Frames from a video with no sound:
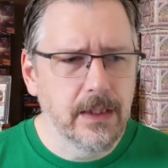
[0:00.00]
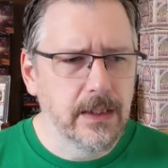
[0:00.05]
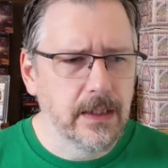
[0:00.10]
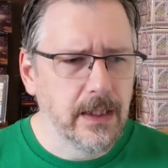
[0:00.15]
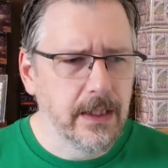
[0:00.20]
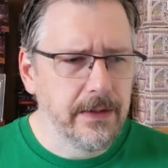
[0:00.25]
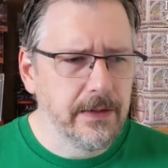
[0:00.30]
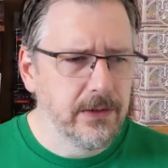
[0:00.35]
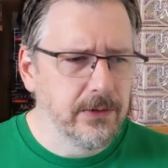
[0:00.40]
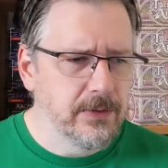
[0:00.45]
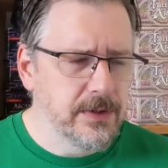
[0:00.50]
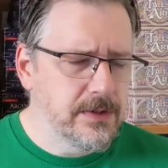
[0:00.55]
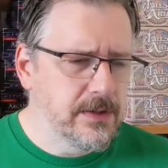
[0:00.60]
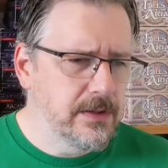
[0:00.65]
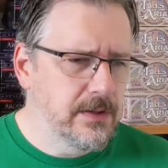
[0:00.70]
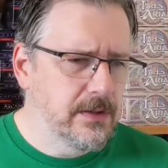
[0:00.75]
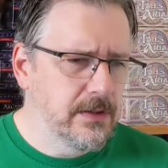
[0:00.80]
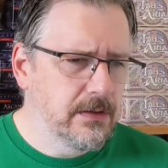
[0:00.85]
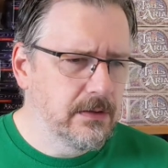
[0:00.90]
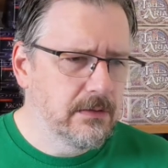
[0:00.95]
There was
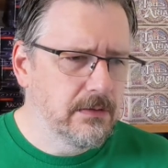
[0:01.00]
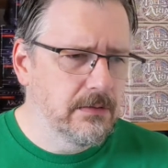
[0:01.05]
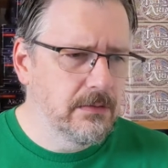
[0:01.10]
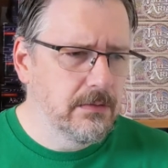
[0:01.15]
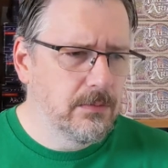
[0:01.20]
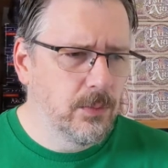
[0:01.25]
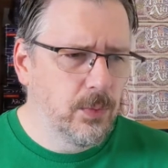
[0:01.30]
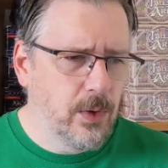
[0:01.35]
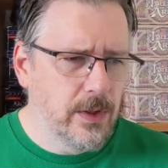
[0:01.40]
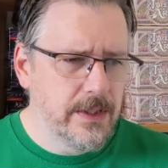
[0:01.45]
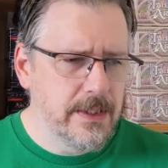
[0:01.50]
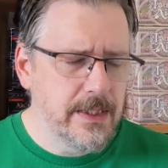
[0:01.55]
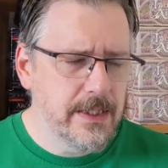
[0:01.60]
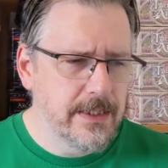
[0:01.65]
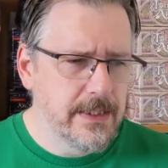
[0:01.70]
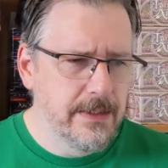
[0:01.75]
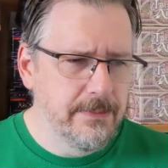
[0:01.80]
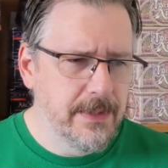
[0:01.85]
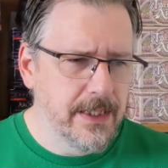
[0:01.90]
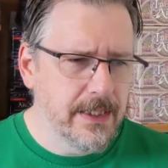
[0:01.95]
one
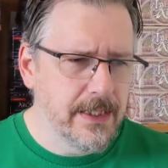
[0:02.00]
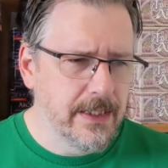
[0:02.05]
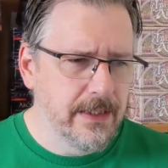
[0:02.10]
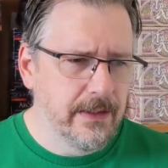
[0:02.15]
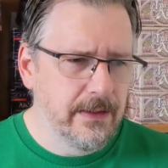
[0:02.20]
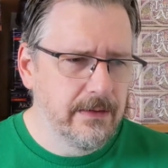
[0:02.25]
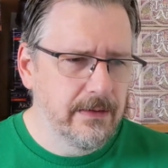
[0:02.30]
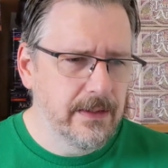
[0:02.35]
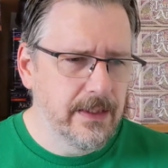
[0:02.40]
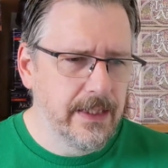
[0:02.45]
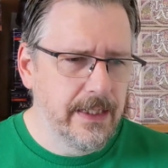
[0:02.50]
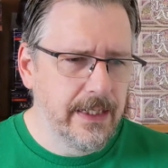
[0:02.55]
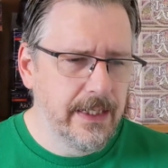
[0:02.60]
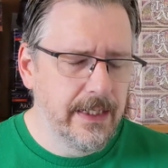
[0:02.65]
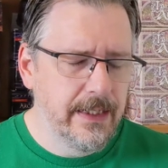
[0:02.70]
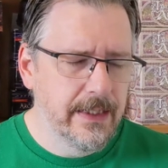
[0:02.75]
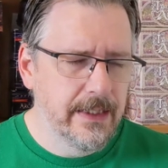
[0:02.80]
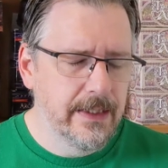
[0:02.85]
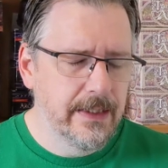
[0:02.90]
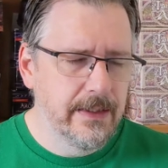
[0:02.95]
time that I
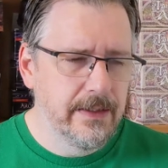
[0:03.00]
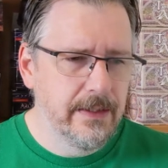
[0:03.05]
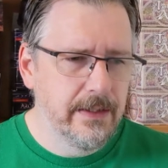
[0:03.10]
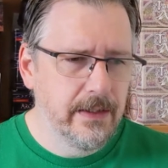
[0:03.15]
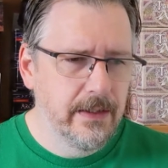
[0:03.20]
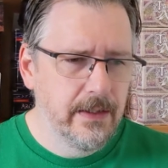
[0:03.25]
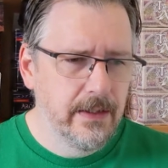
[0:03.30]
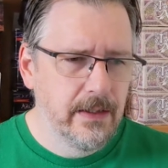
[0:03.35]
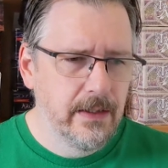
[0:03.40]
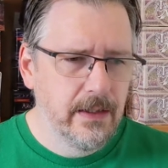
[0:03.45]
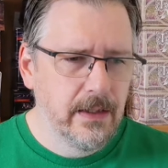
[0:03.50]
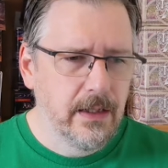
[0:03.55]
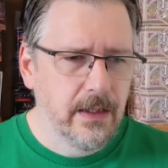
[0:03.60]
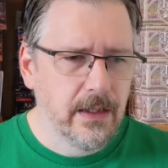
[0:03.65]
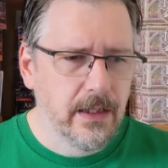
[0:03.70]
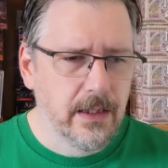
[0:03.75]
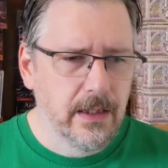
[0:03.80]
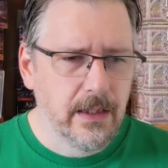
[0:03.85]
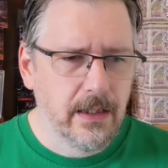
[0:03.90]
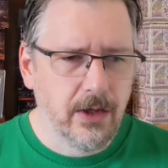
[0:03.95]
had
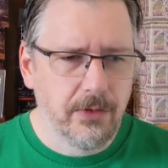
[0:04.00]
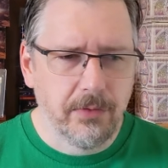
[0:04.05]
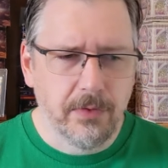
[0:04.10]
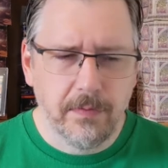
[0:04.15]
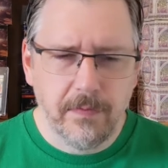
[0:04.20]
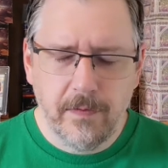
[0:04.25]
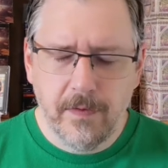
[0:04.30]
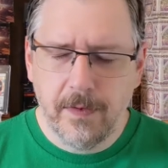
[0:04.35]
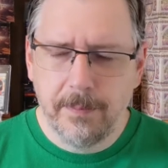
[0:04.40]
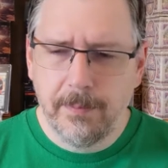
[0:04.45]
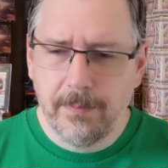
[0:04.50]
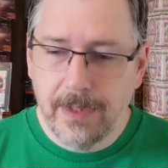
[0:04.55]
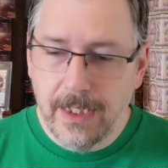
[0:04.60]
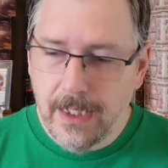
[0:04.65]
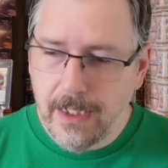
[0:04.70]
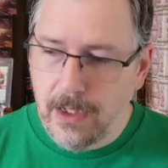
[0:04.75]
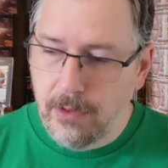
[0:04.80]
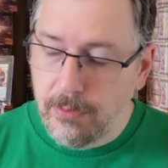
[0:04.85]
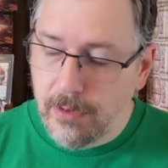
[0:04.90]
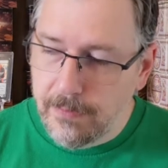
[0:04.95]
a
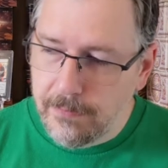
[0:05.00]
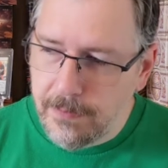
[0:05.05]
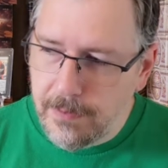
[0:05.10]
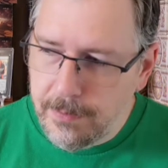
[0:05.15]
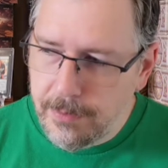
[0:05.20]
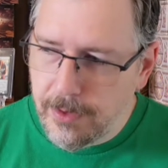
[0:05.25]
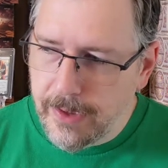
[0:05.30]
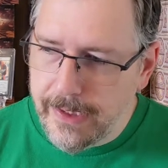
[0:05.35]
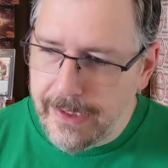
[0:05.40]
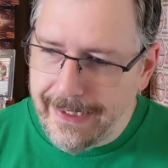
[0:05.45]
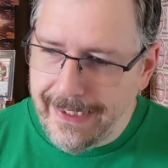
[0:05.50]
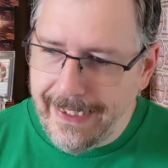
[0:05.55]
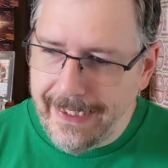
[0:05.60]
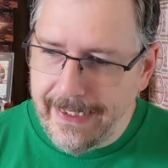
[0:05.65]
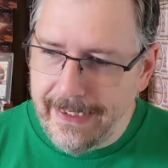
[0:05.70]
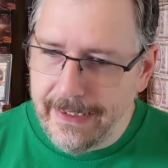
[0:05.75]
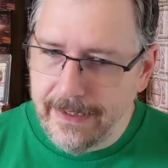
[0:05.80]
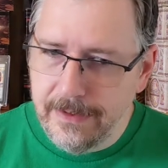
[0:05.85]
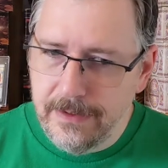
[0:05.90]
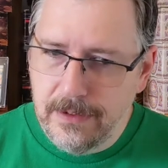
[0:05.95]
reverberate in
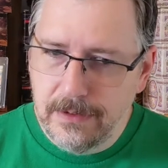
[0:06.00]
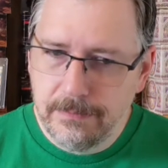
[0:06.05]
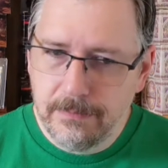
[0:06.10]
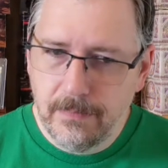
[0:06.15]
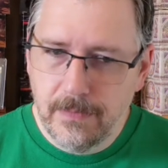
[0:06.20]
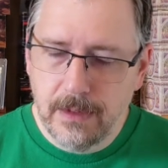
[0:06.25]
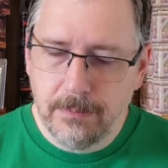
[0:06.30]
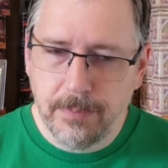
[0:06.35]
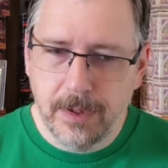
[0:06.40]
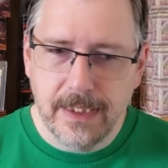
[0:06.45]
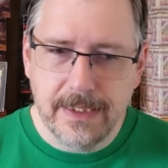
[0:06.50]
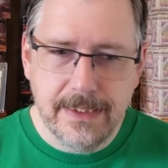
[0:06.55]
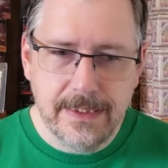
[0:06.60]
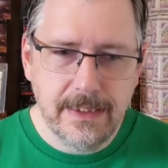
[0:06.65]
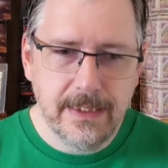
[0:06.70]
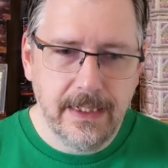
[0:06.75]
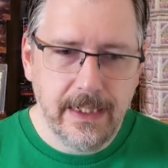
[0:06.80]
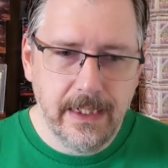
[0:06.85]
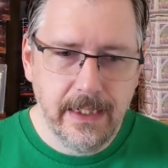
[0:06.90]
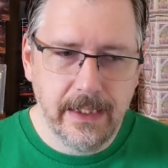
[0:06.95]
hand, but I
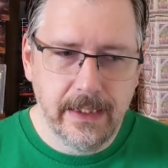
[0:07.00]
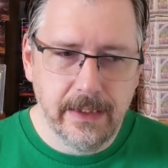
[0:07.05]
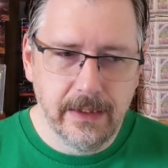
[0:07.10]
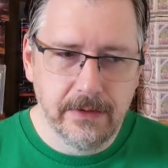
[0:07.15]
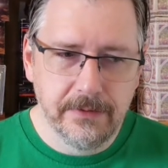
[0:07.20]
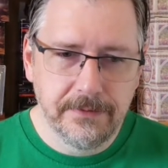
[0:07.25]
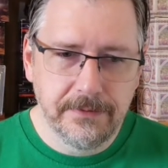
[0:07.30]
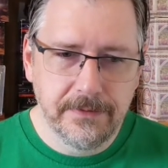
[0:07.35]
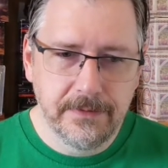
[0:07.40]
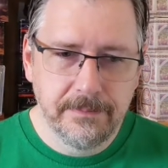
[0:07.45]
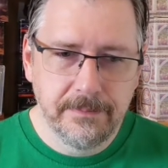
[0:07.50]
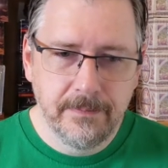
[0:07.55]
didn't have.